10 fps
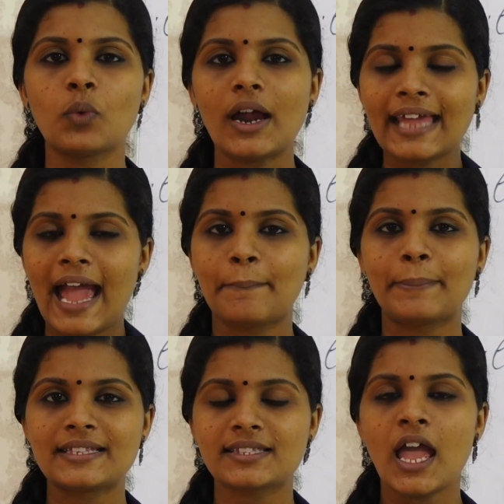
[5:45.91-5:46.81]
what
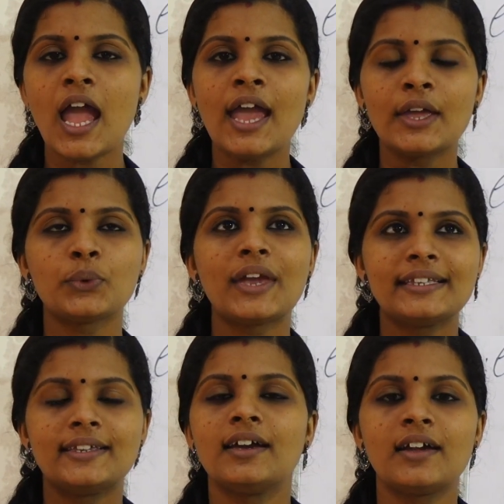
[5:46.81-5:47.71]
happens? You
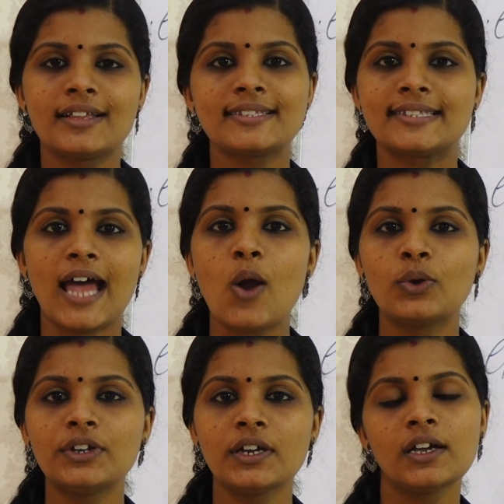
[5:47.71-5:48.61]
can hear a sound